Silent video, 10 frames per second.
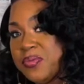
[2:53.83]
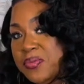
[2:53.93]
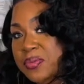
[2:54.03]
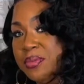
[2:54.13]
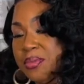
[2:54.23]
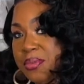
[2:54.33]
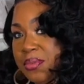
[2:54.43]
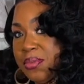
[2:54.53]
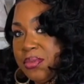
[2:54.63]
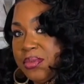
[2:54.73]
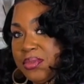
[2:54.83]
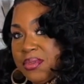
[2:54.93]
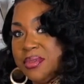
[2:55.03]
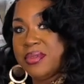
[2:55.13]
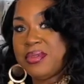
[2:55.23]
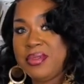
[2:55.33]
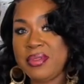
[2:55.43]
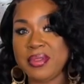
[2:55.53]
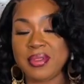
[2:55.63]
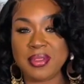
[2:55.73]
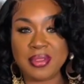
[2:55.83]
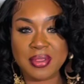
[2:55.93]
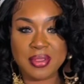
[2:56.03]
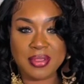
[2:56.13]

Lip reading: No one is speaking in this clip.